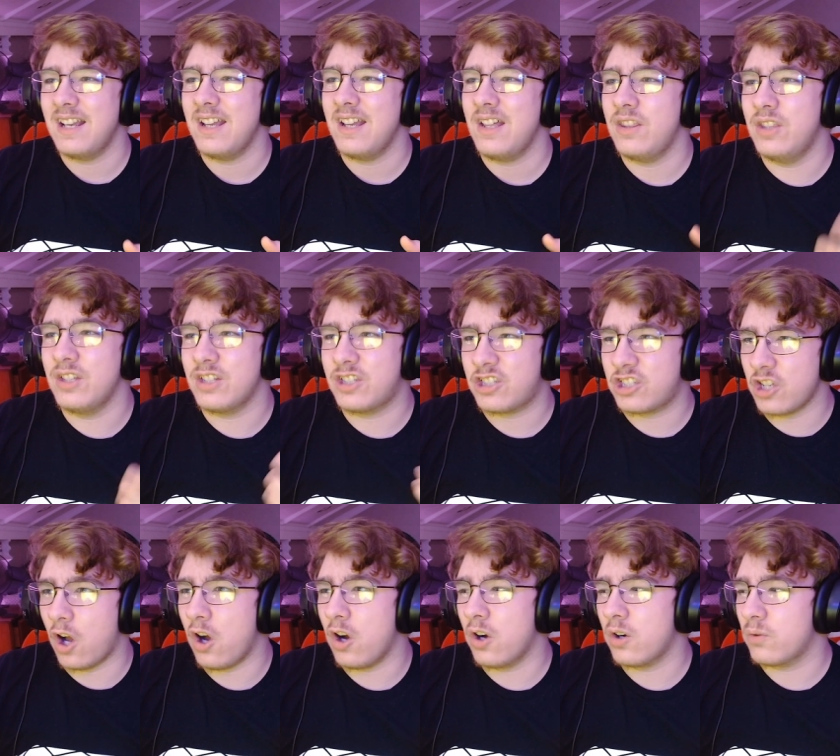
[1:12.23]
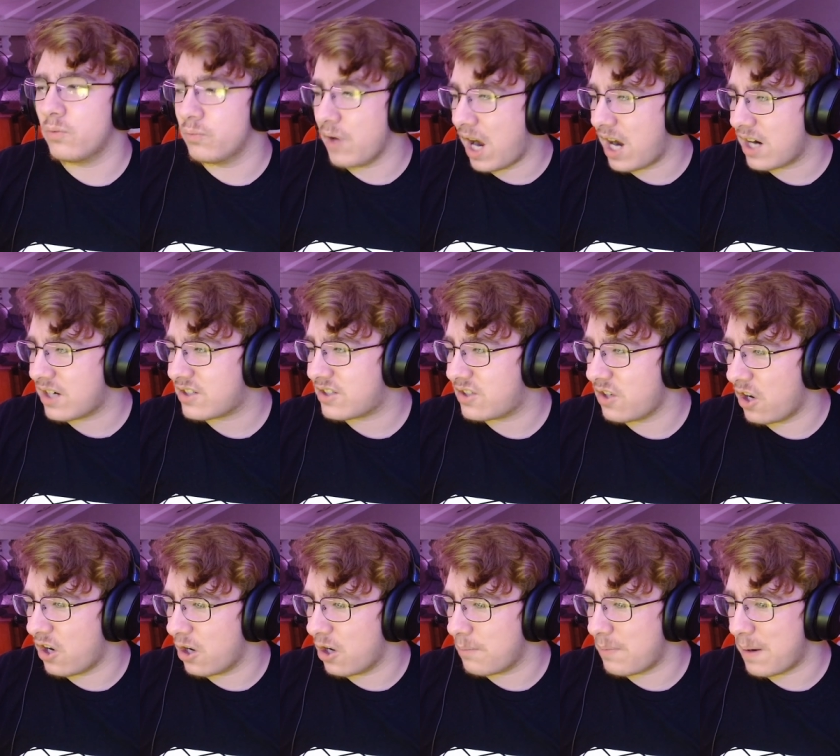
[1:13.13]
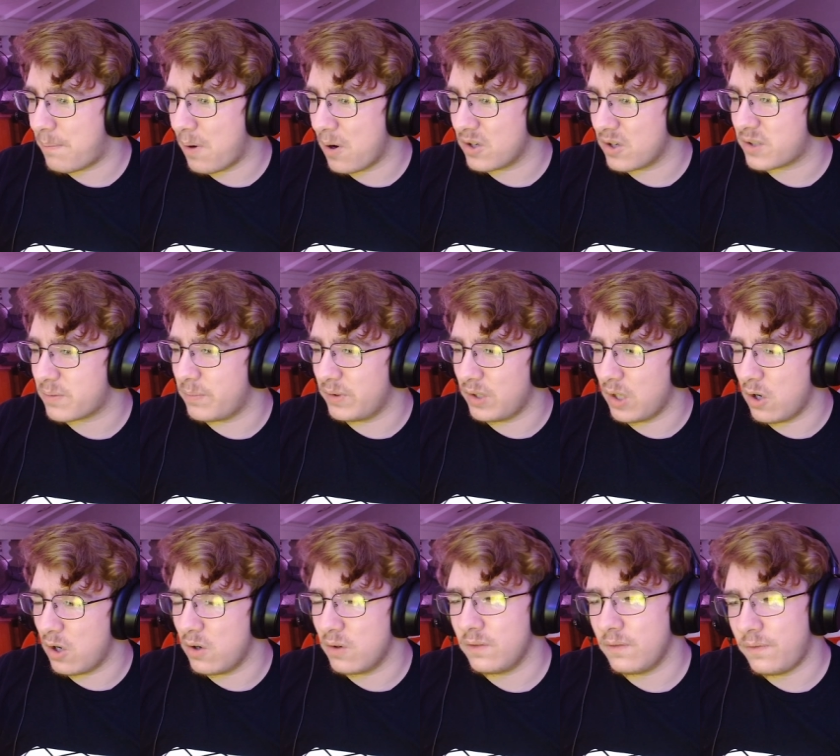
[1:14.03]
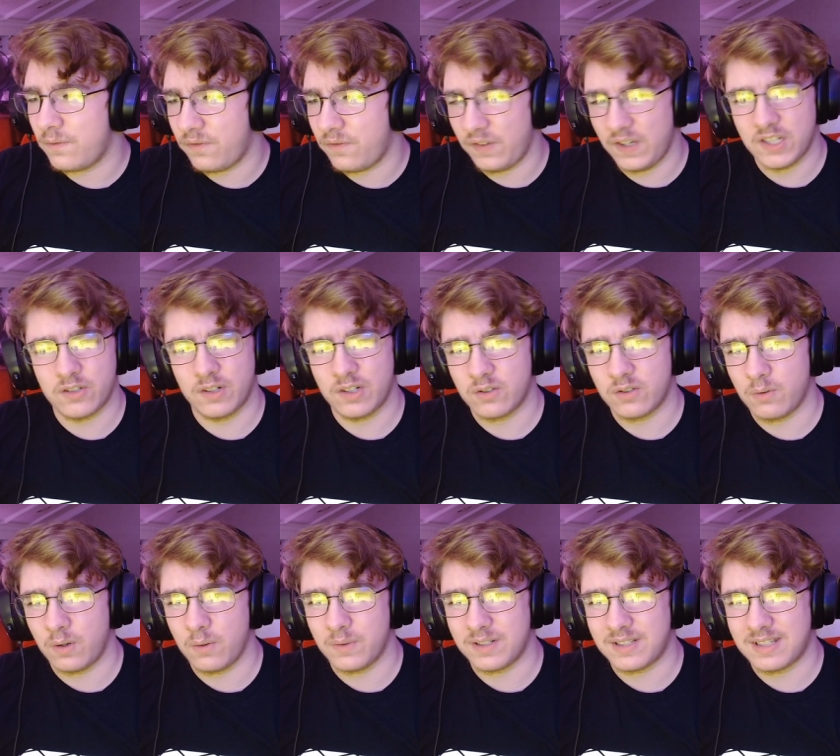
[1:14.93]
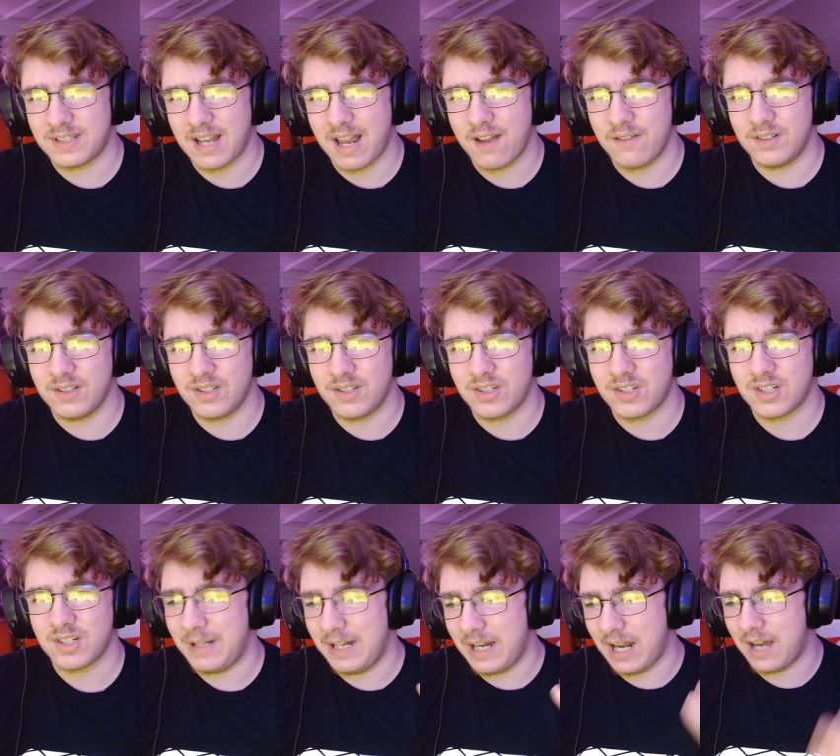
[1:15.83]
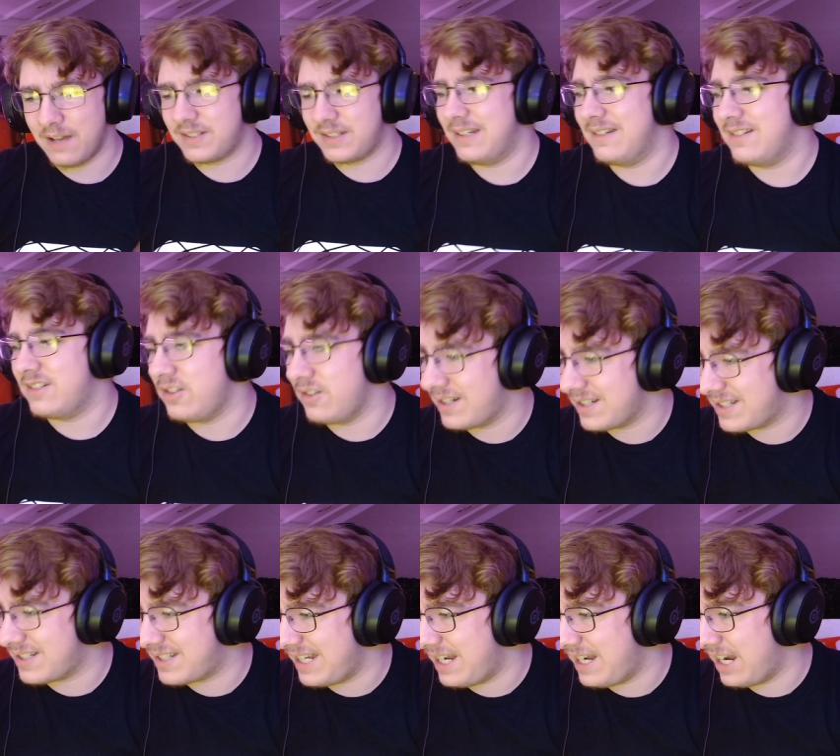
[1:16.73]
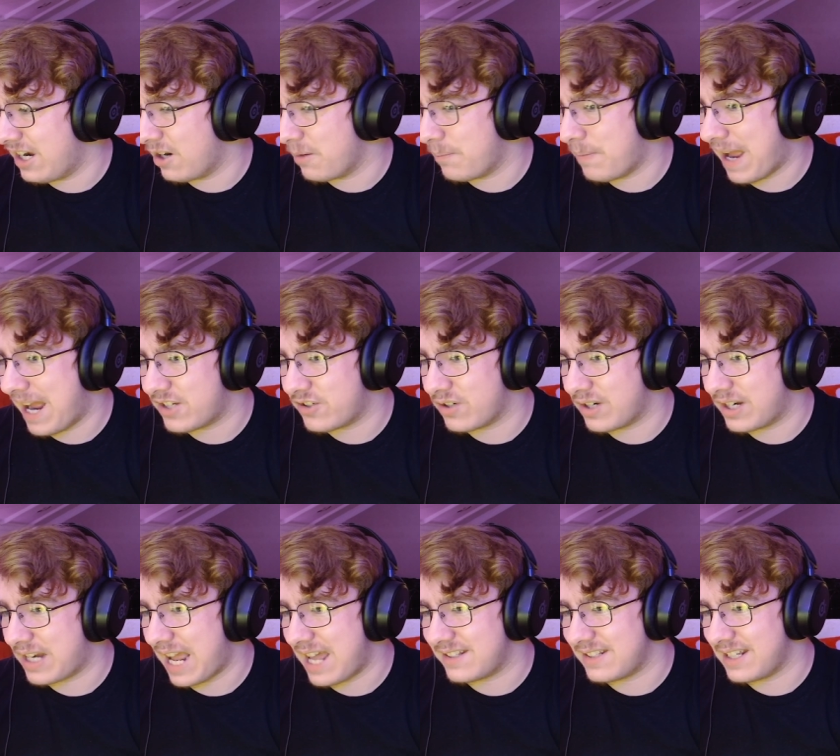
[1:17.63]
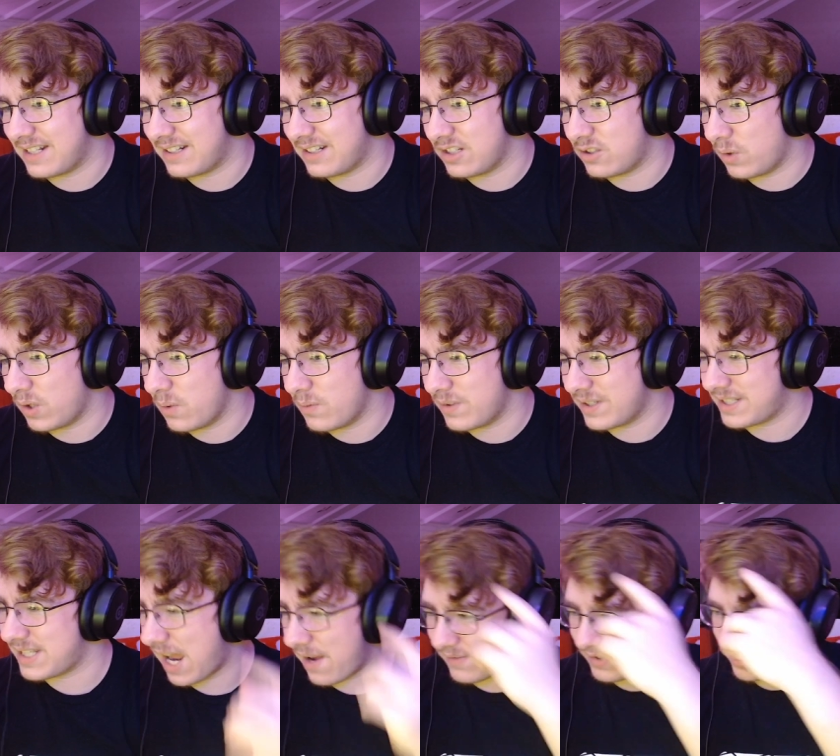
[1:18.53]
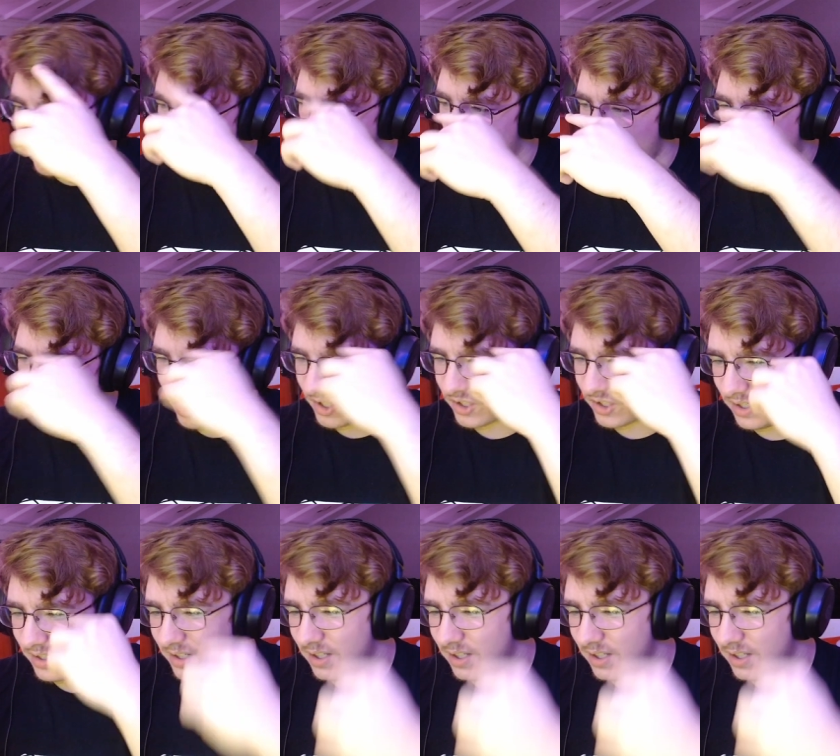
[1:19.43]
the song Rockstar by Post Malone featuring 21 Savage. And obviously, as you can see here, Patrick has like the 21 Savage cross on